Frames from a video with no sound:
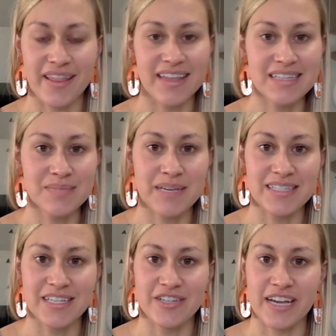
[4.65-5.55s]
This
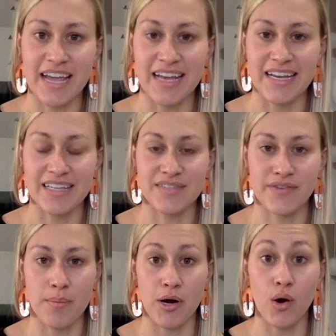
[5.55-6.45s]
message, again, is
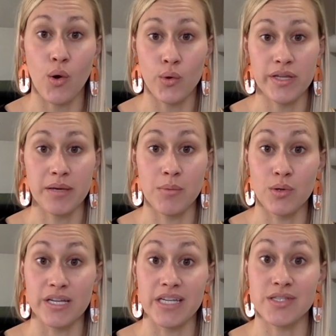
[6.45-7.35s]
from our Holy
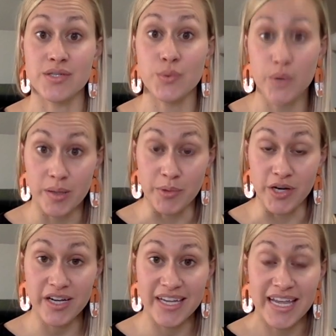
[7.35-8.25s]
Moly storybook.